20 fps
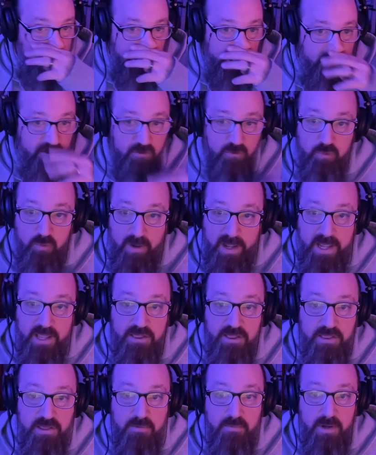it's
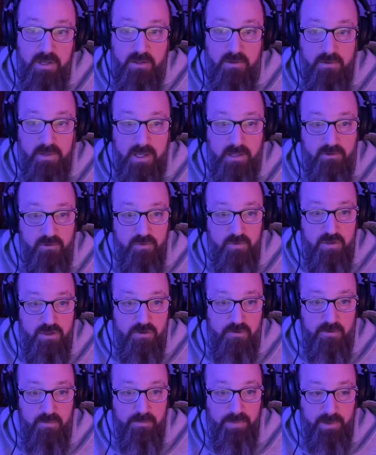crazy when you get to a
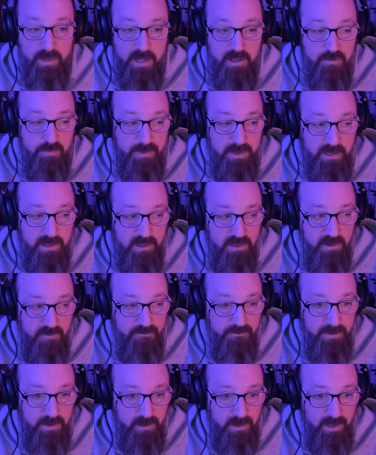certain place, because I
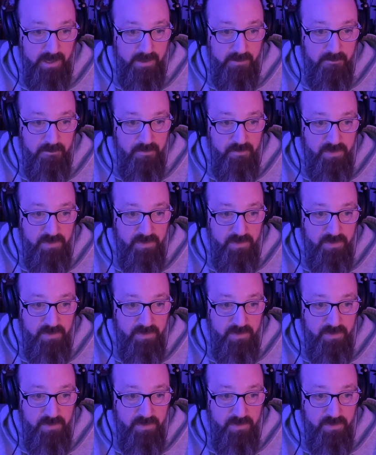feel like,